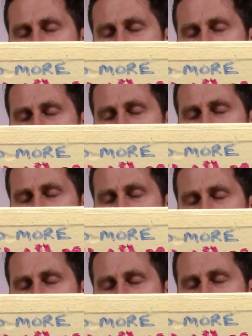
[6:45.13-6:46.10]
spoken
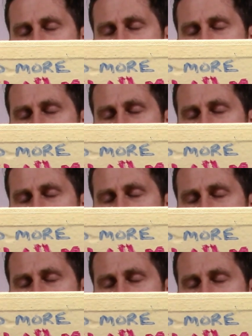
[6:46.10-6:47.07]
about by these same
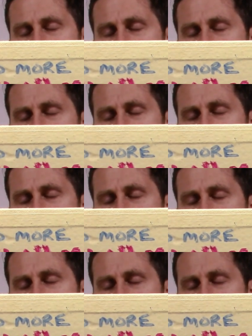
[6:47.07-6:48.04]
people that are t
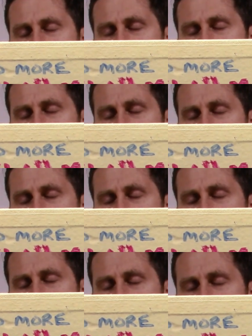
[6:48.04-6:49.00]
saying, here's what you have to
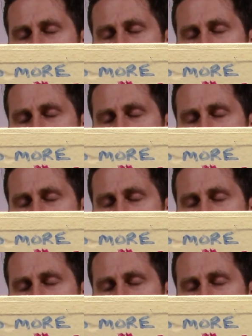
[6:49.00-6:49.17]
believe.